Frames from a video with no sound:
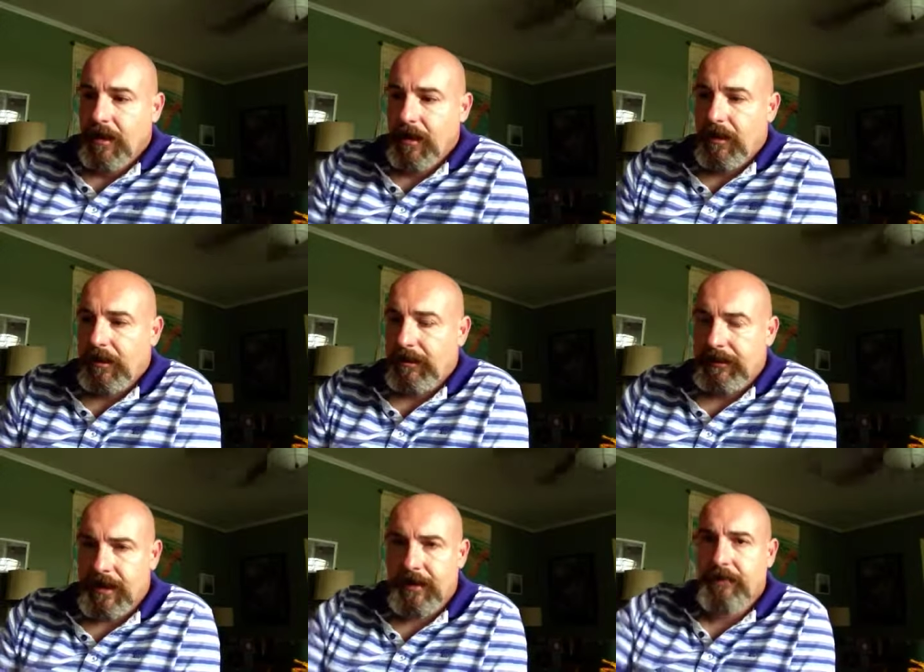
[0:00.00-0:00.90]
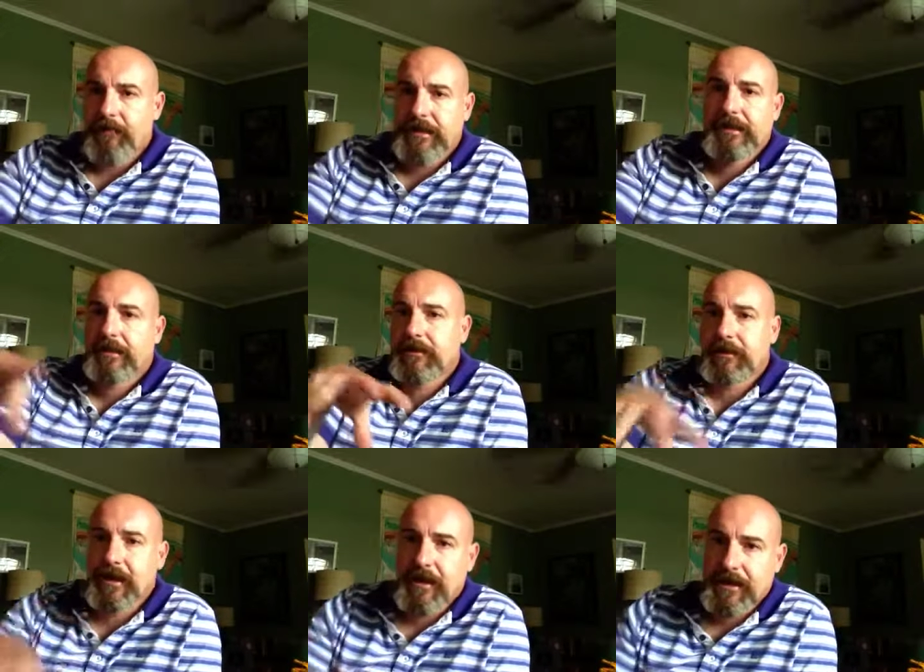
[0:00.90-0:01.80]
uh, in light of particular
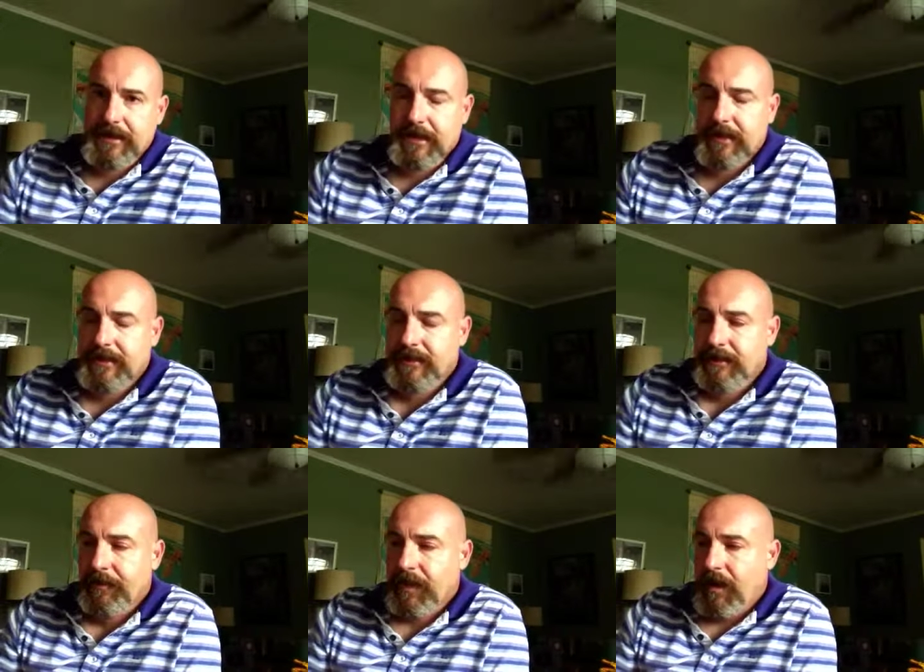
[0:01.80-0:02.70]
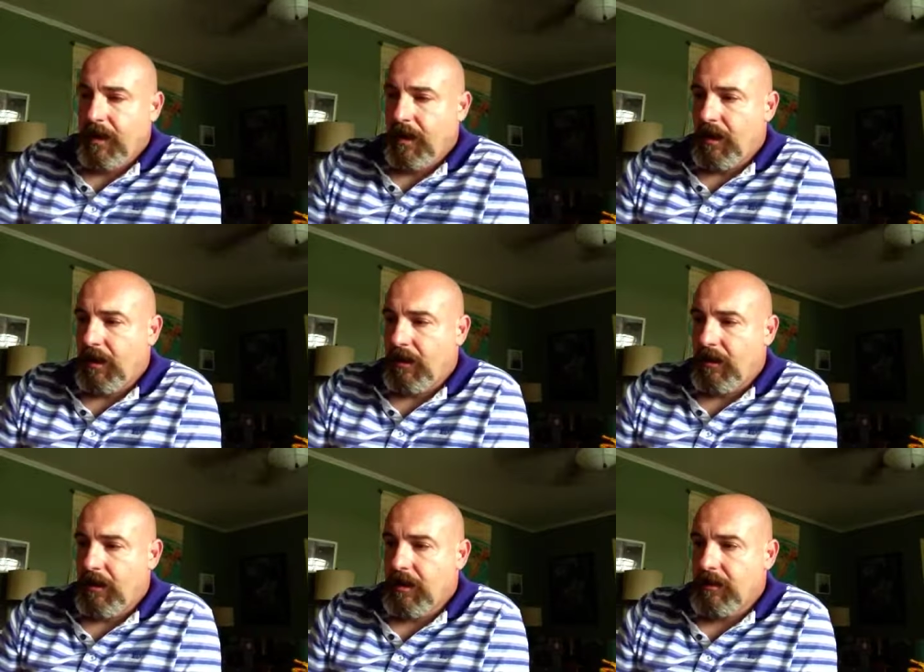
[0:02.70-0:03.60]
contexts, uh,
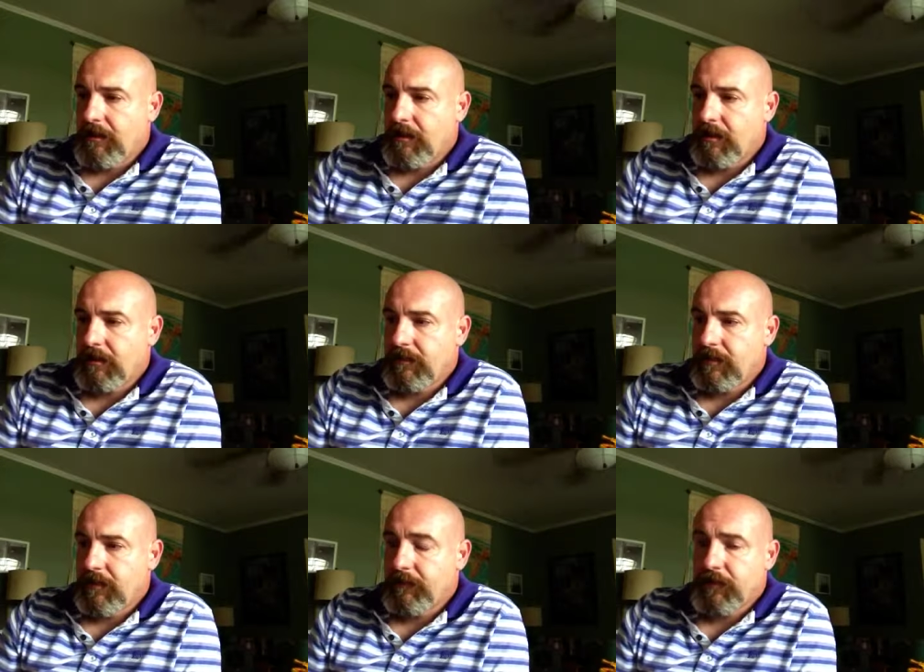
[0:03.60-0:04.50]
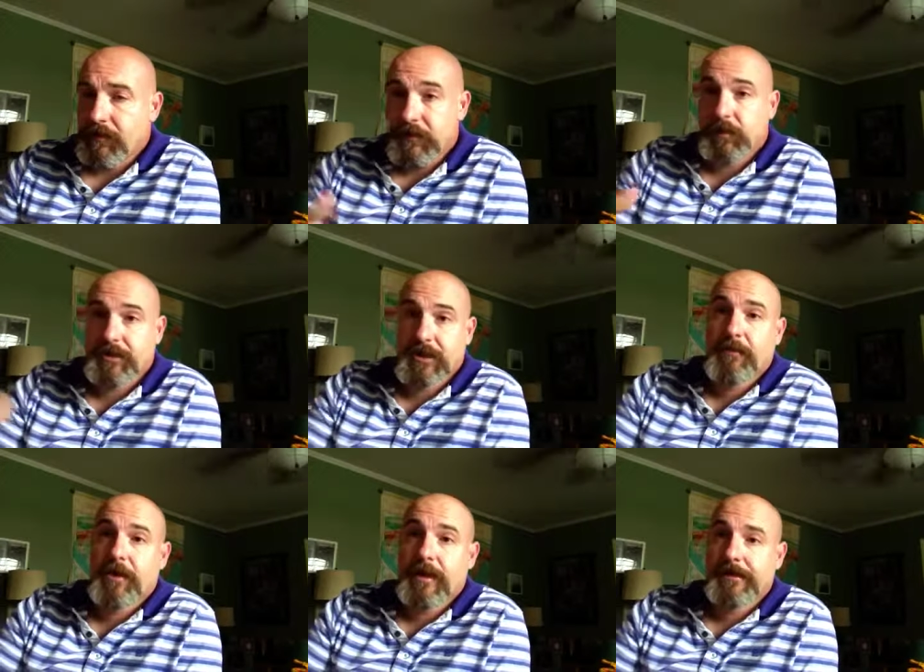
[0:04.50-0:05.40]
and then for you to sort of
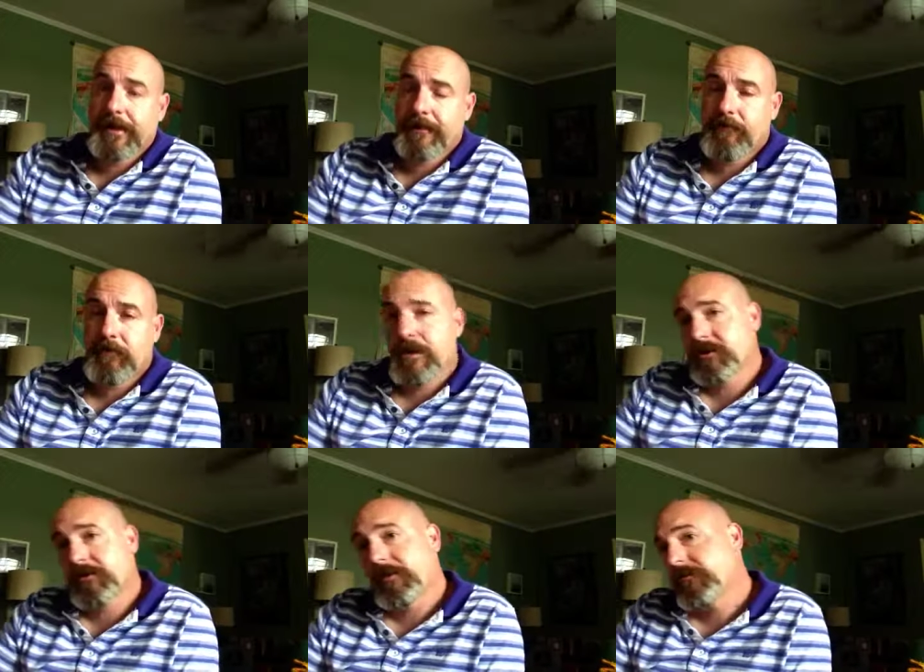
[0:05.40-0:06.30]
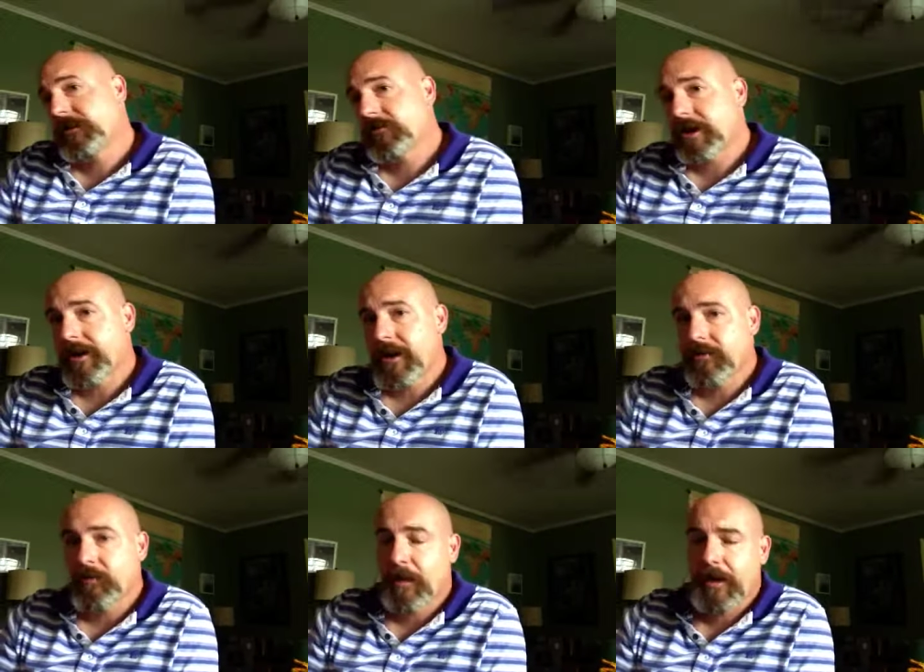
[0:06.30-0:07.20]
summarize that information and figure out how
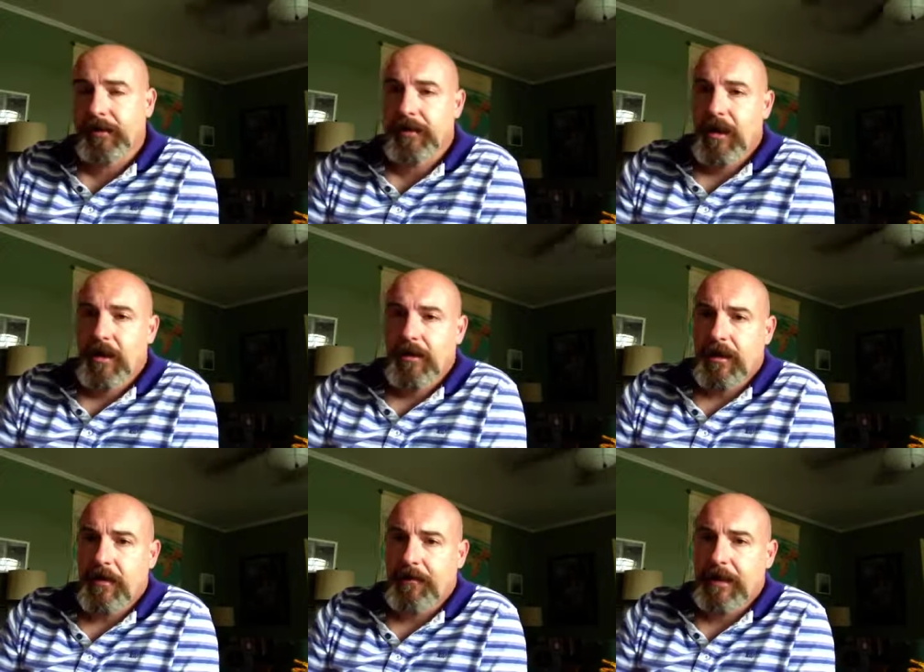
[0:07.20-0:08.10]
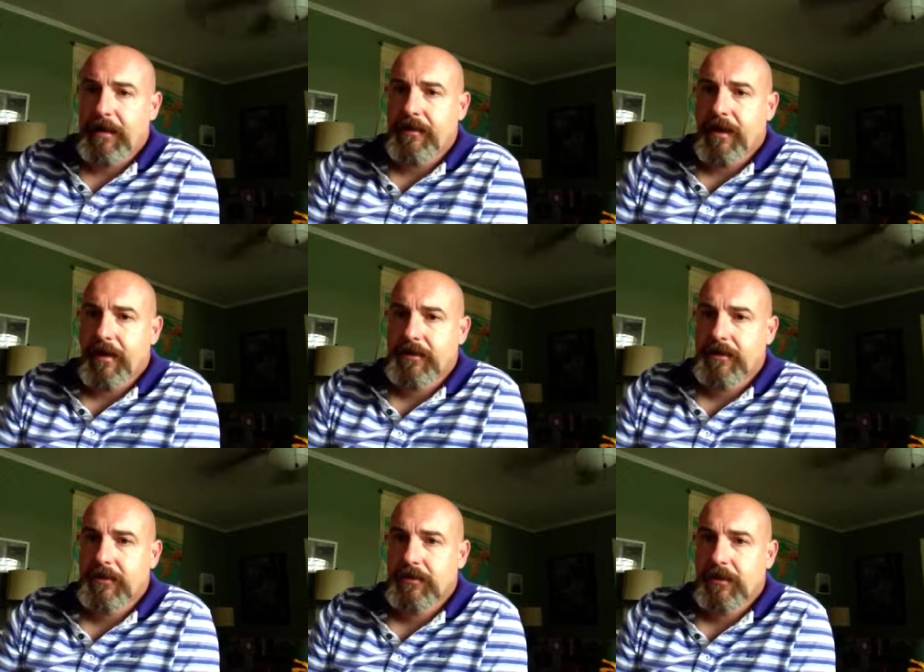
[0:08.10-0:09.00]
you might apply that
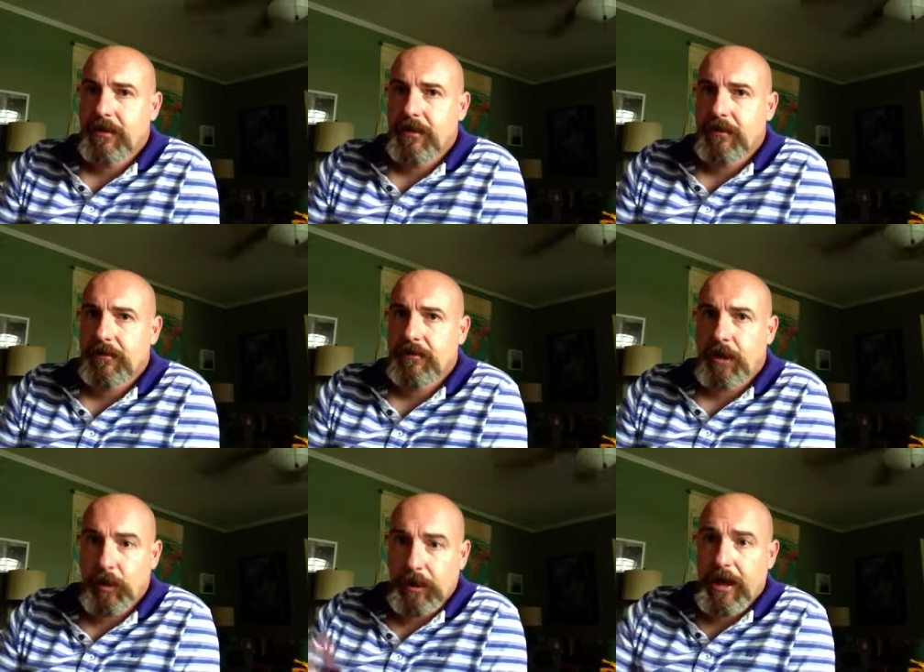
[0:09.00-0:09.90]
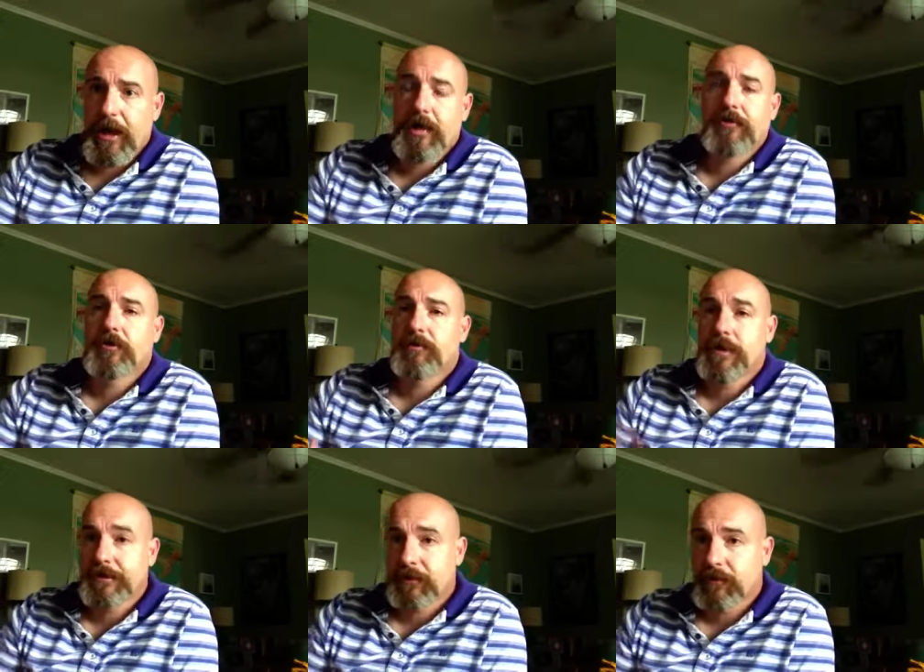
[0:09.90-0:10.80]
to uh, your own life or your
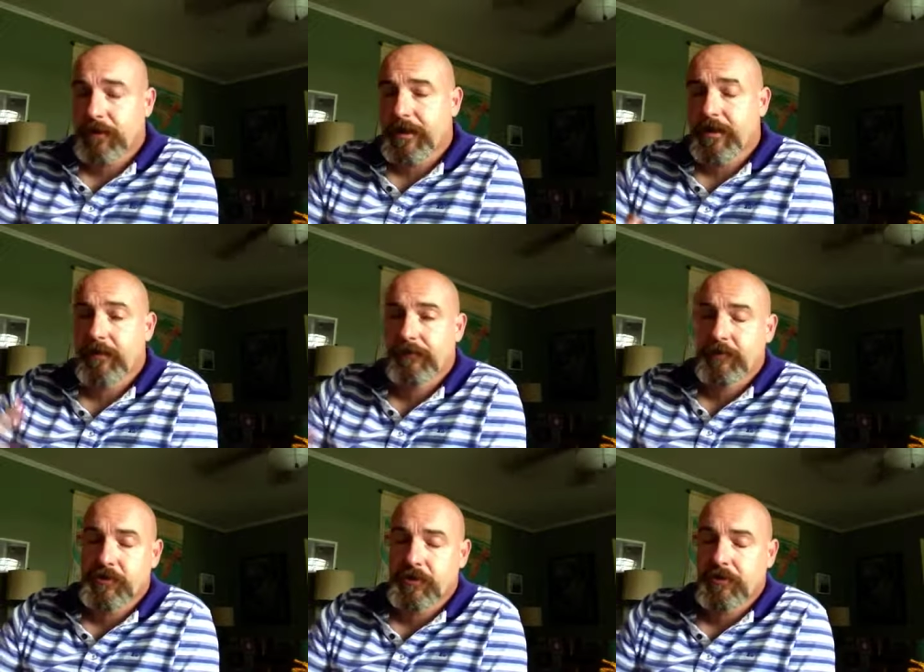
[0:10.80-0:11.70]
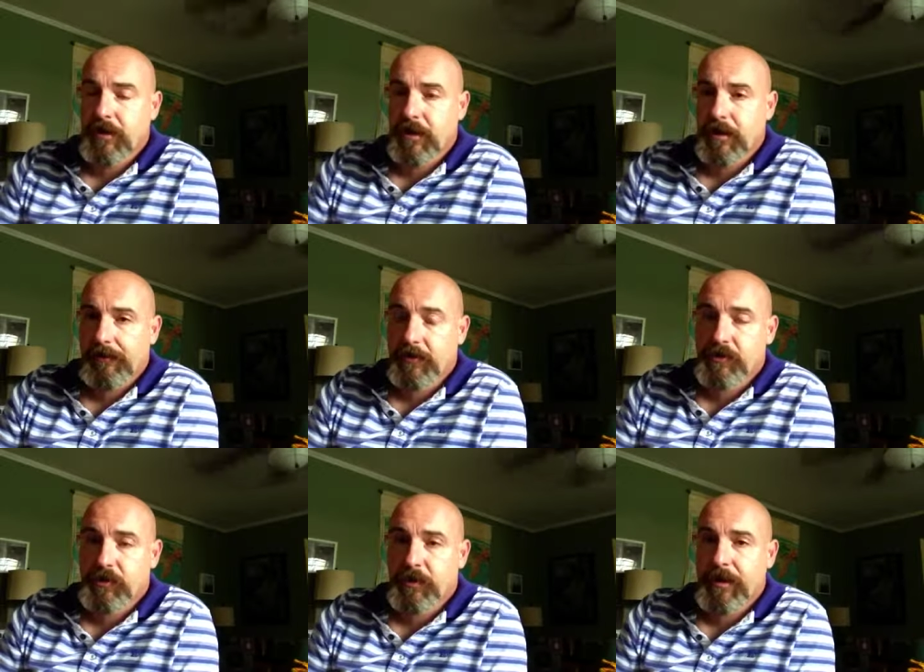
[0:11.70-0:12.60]
present career or future uh,
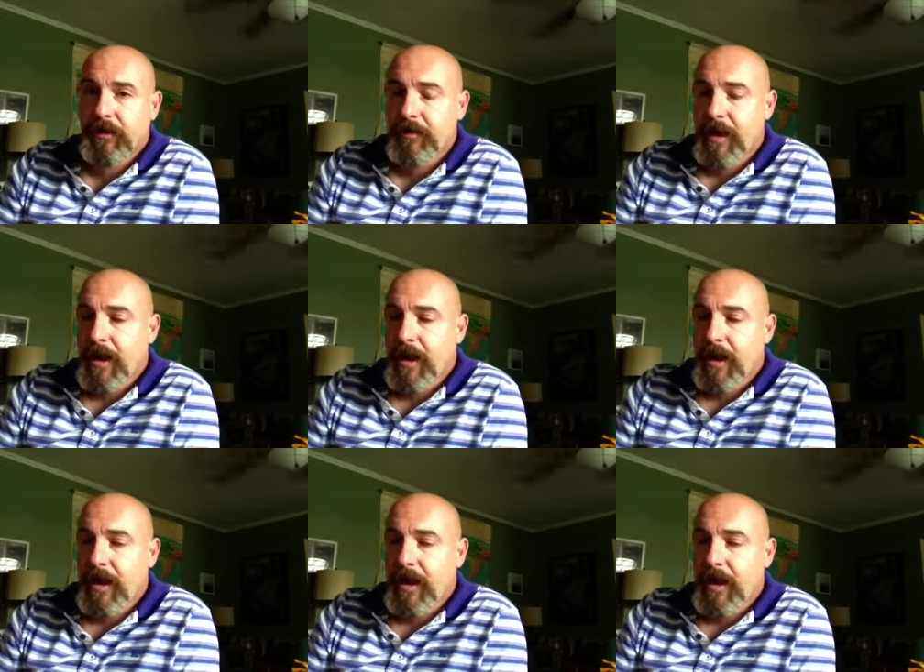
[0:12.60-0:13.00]
future career.